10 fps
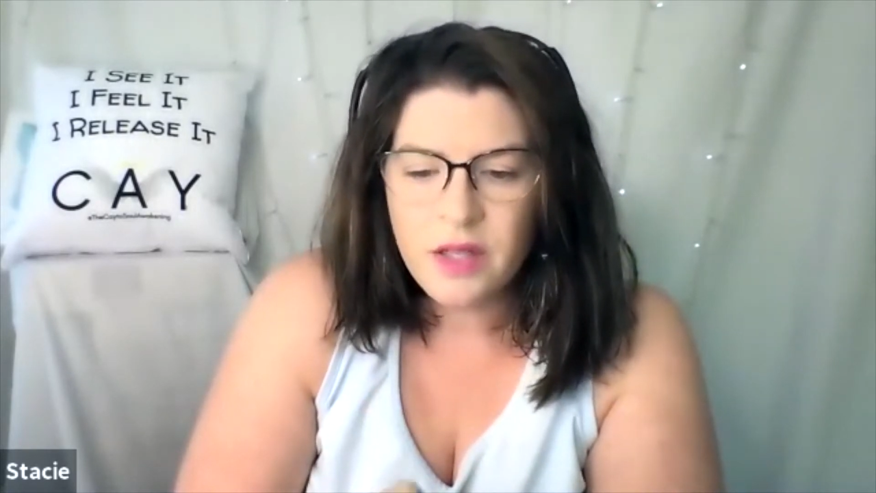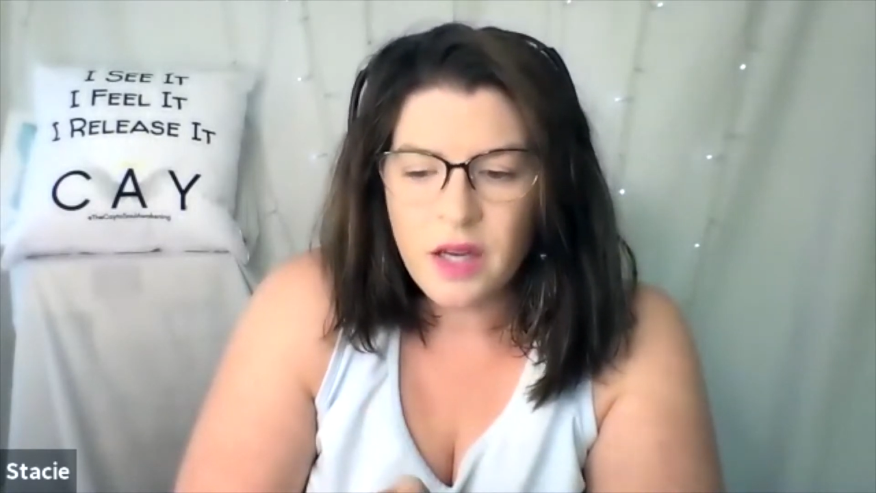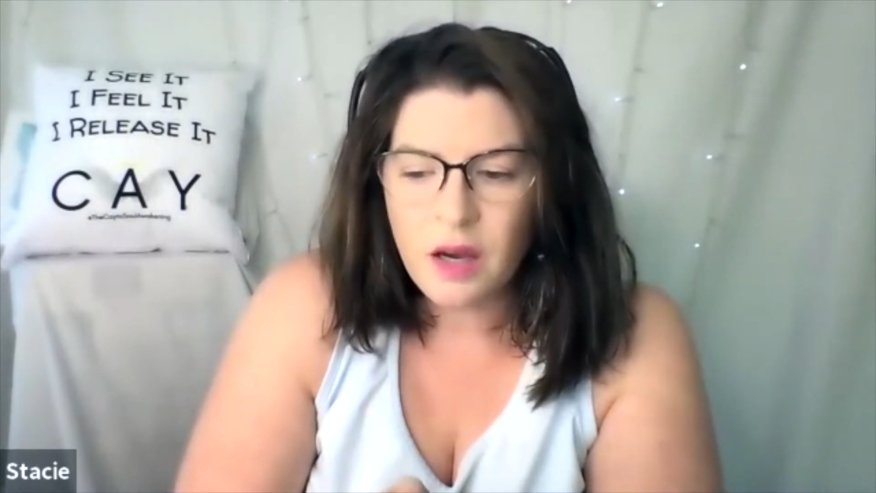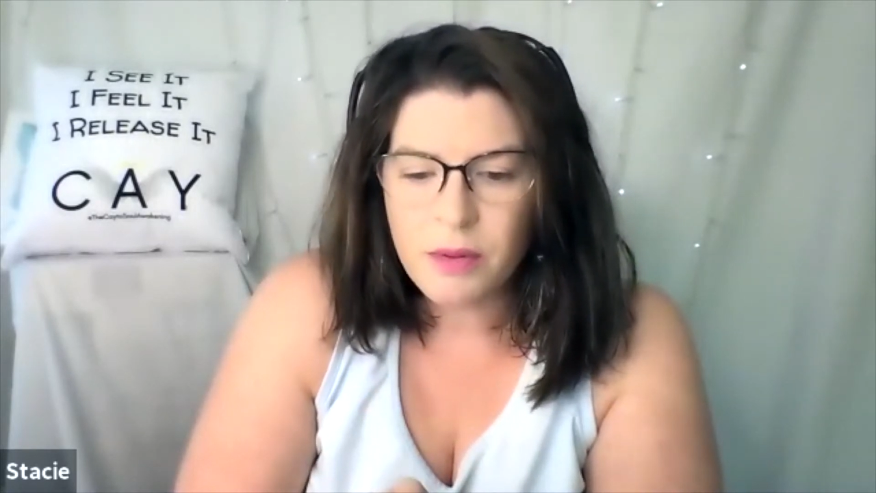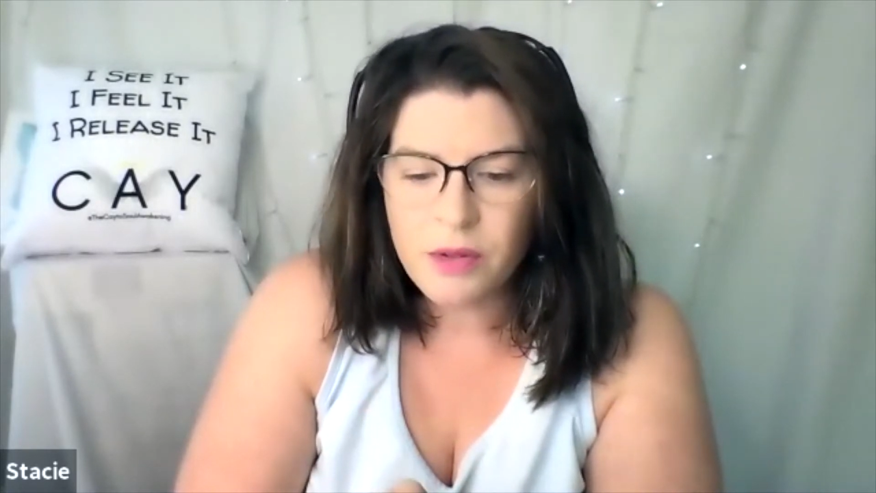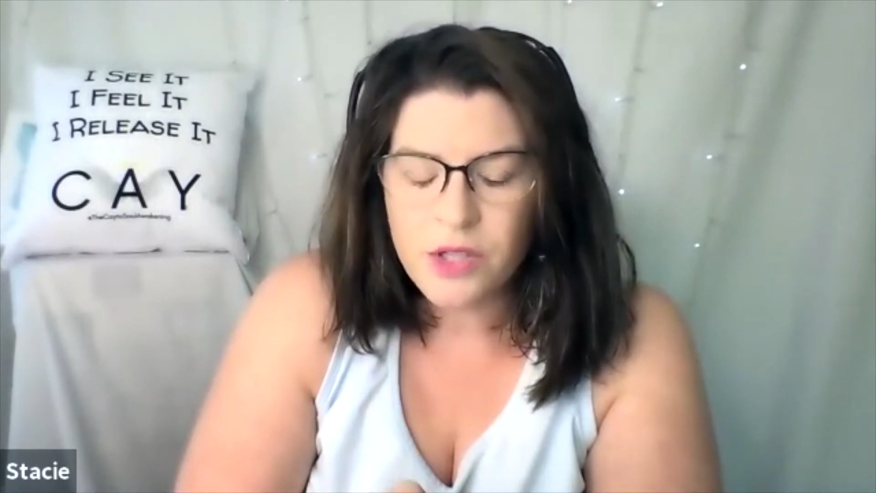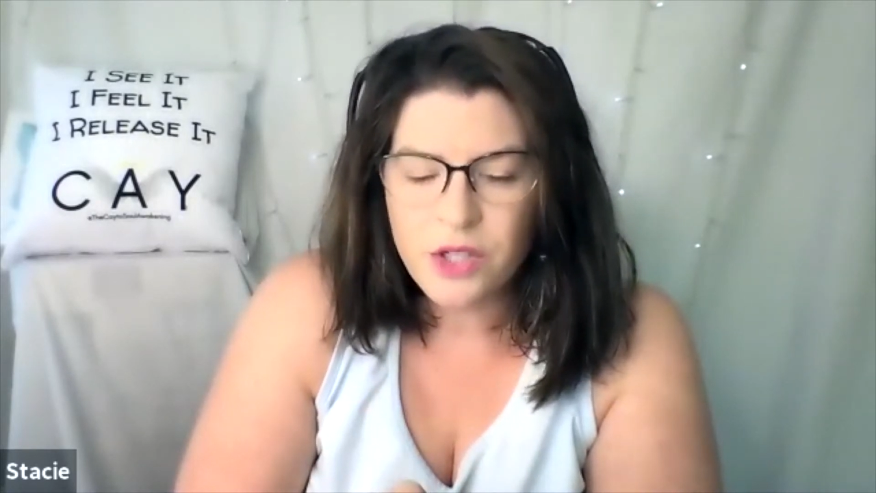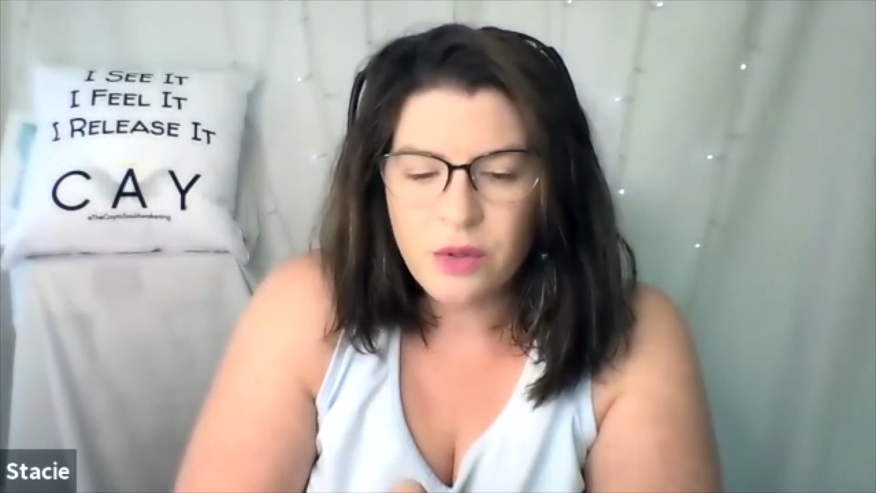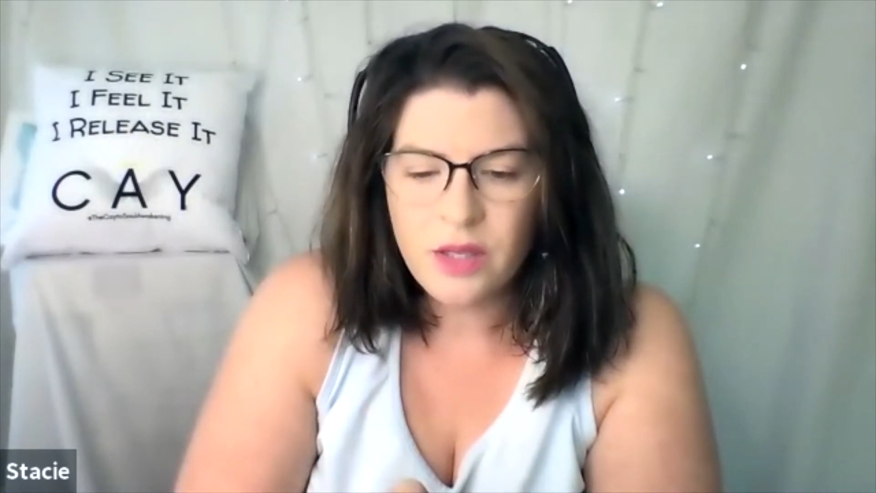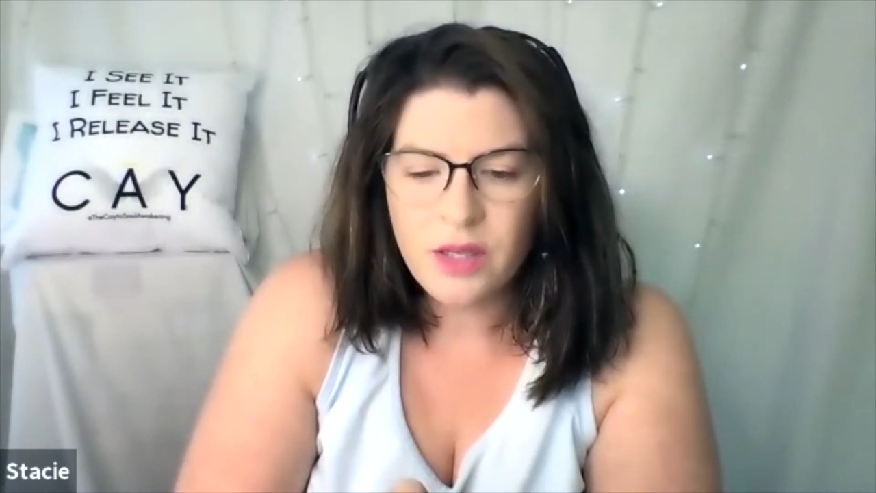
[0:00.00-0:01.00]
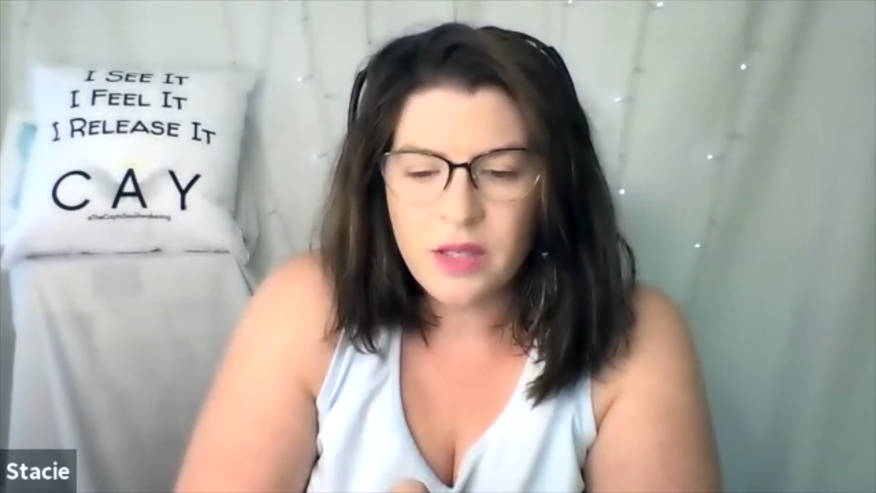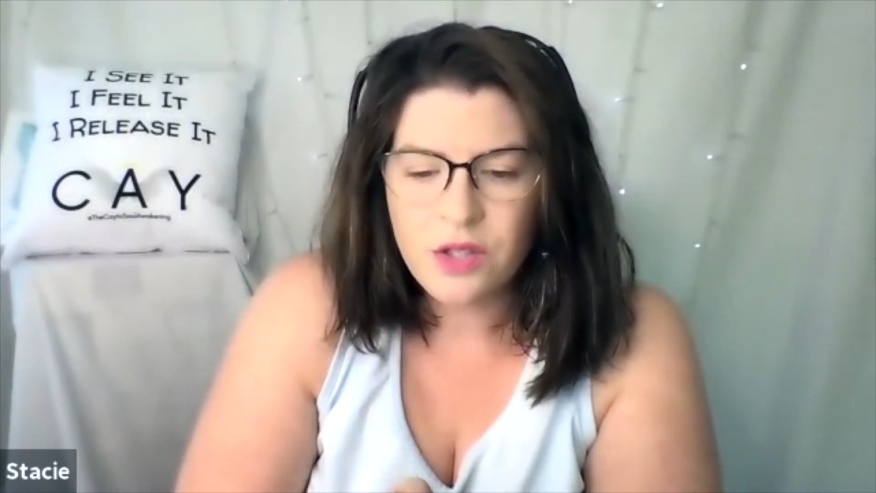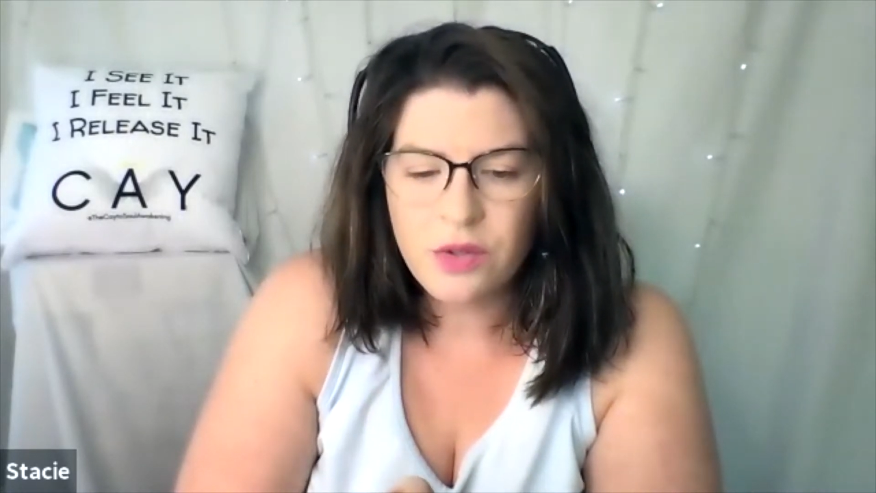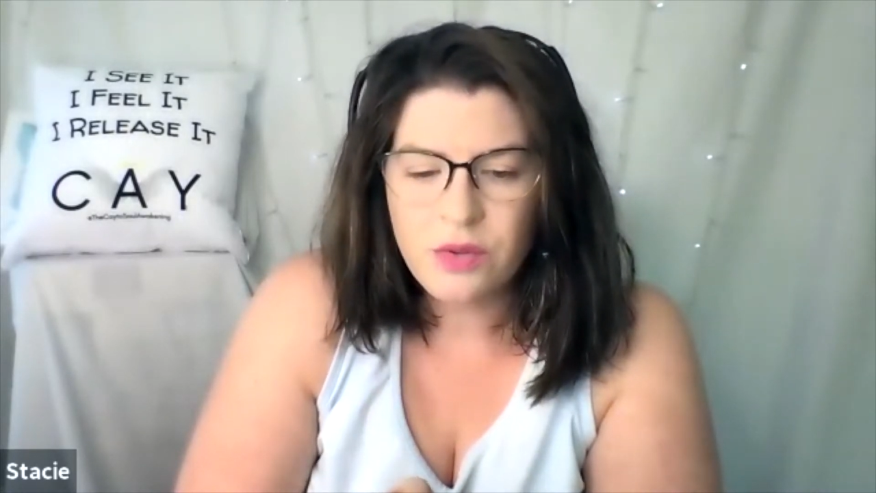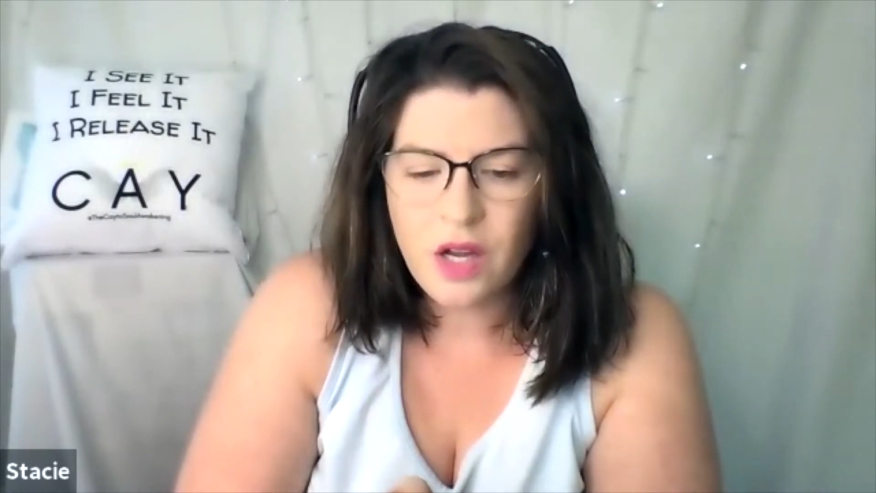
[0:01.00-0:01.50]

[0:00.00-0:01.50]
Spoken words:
the opportunity to